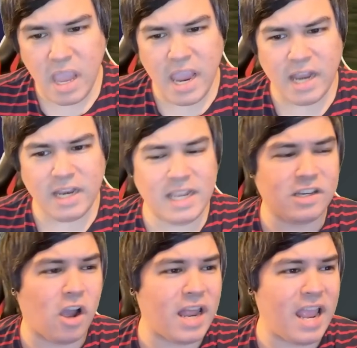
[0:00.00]
And
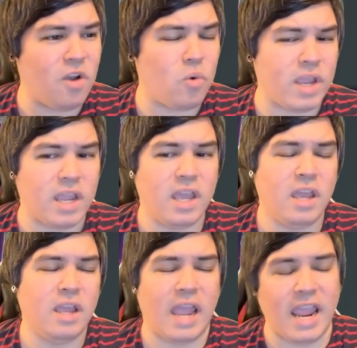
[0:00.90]
got AoE.
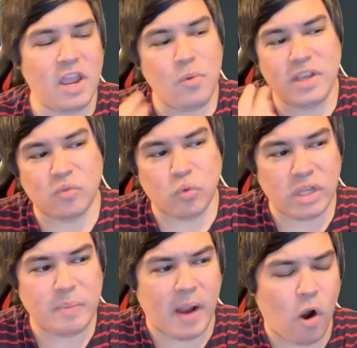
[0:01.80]
AoE is
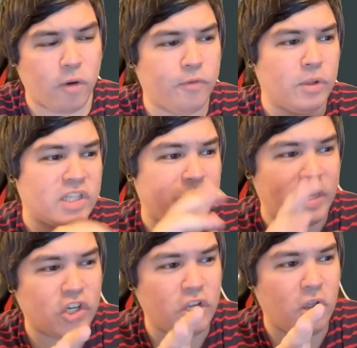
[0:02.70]
really powerful,
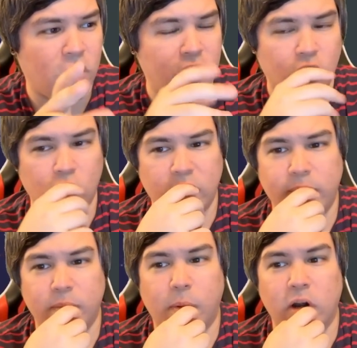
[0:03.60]
especially on the early
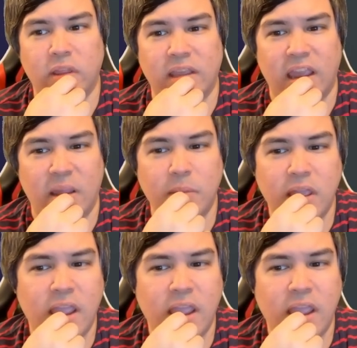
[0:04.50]
part of the game,